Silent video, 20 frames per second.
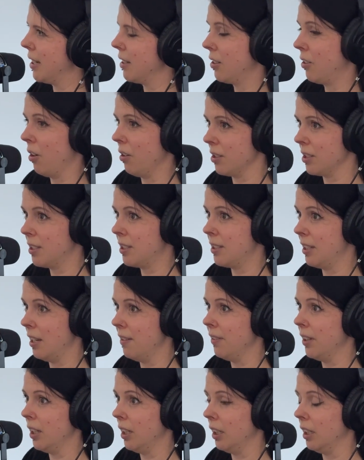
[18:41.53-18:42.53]
cost
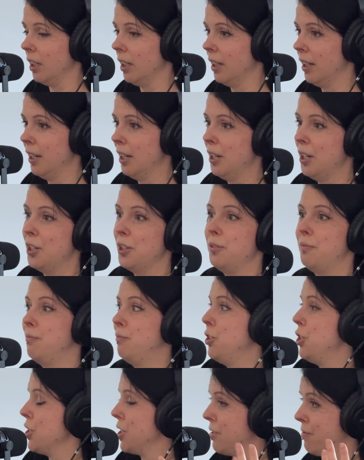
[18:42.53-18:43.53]
saving
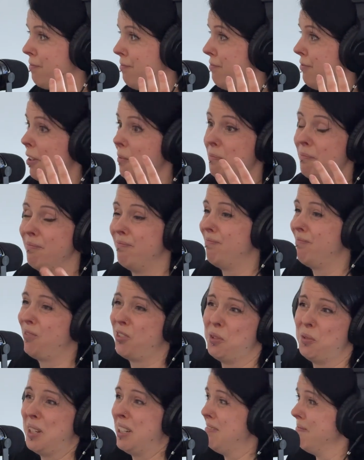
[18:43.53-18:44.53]
just from
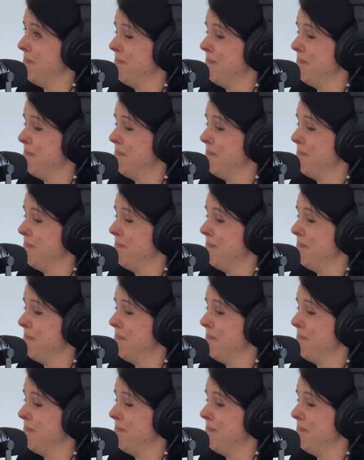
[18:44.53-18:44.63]
doing